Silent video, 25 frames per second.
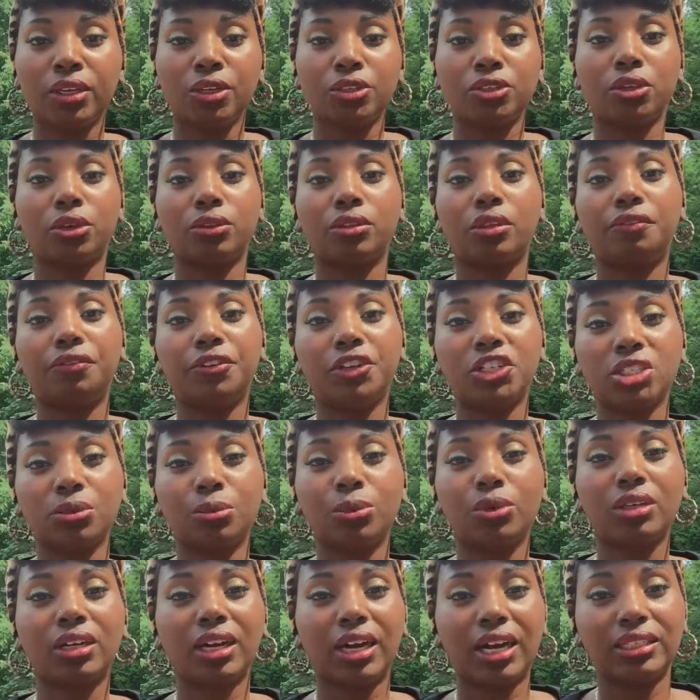So the
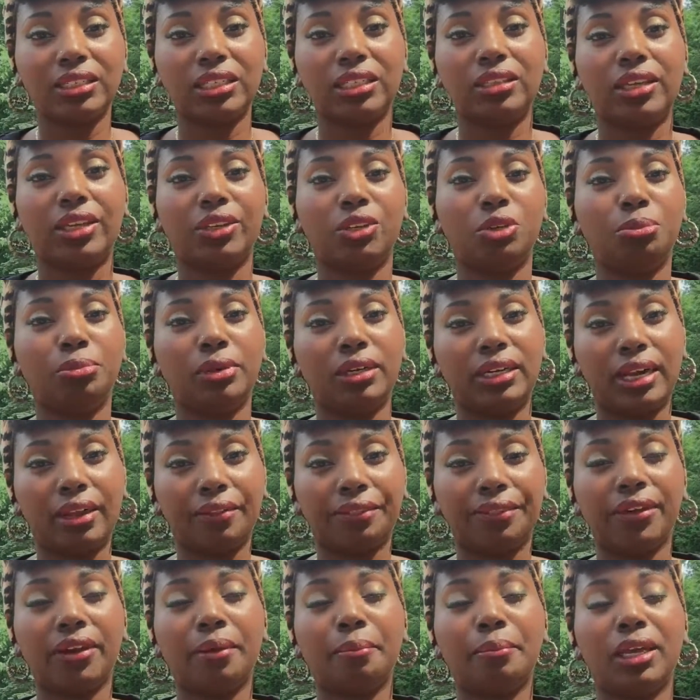visual content that you put
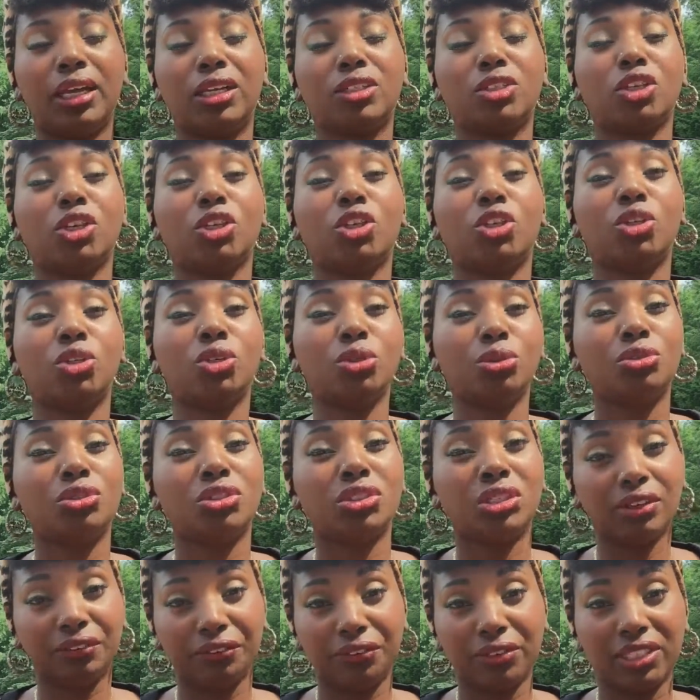out there makes a
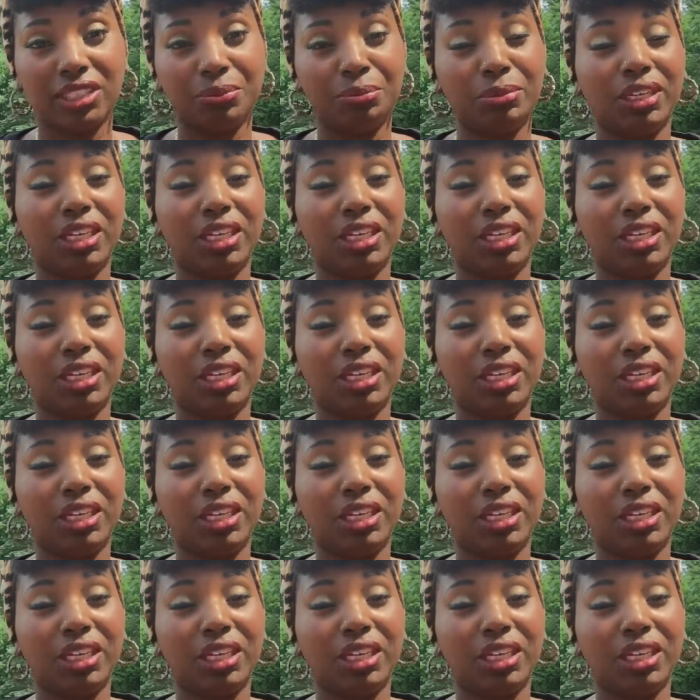huge difference,